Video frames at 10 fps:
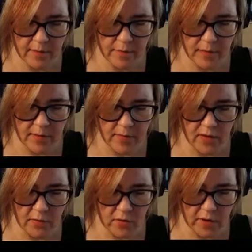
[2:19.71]
But maybe
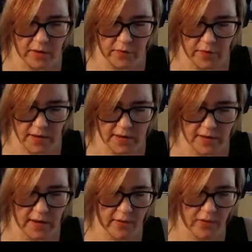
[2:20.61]
they won't get fried
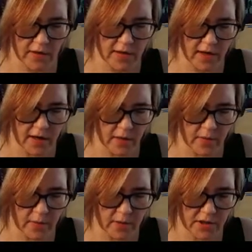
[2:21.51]
till after I take out
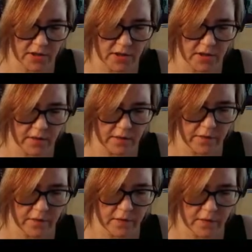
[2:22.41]
a bunch of stuff.